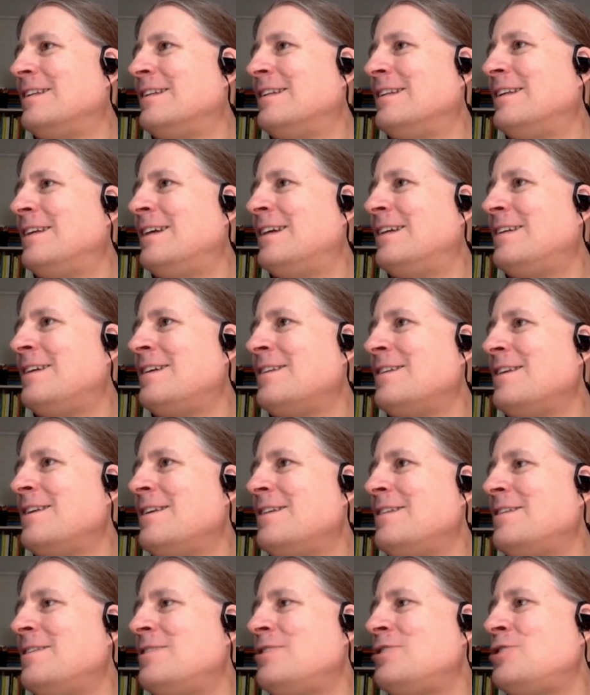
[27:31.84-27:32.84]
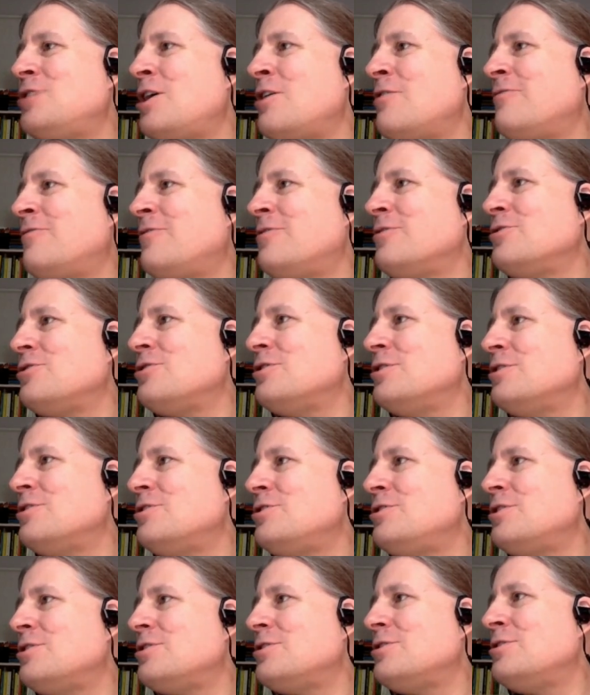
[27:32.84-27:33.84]
Yeah, this share function is
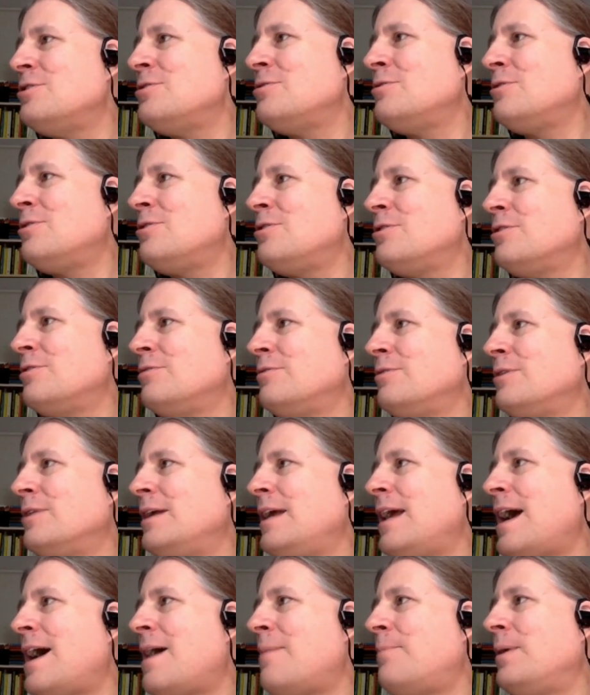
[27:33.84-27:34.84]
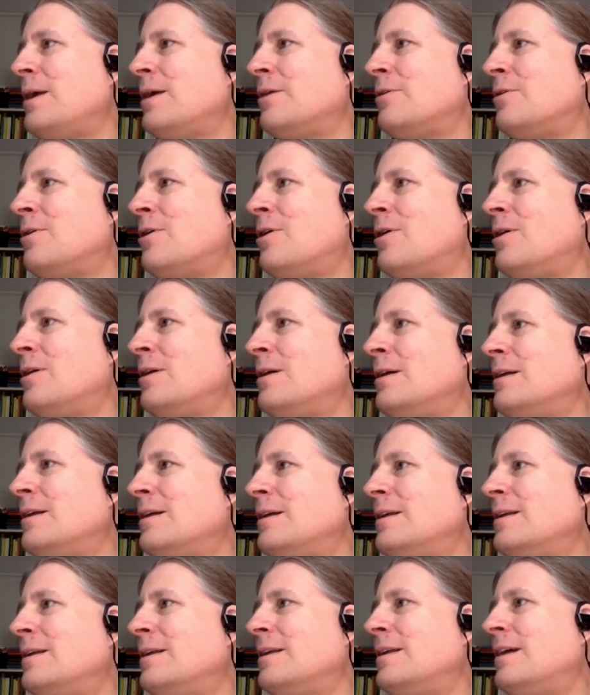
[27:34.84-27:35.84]
just no longer really happy at all.
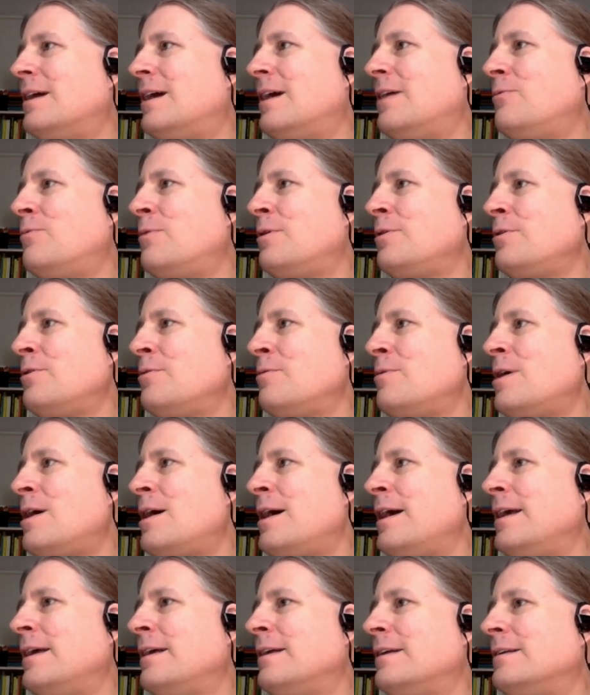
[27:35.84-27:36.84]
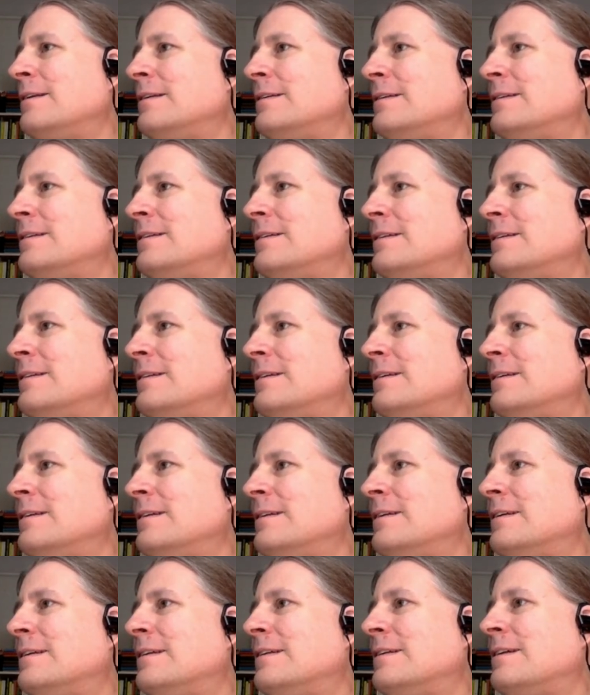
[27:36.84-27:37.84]
I wonder why.
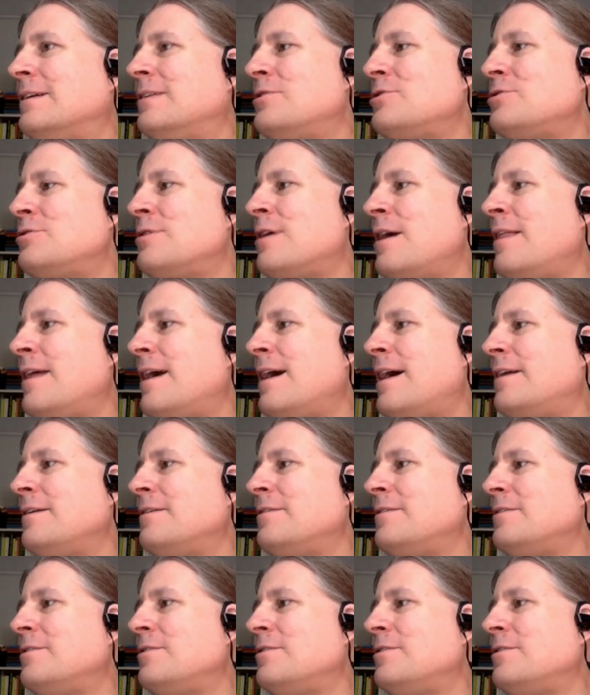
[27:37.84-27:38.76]
Let's try that.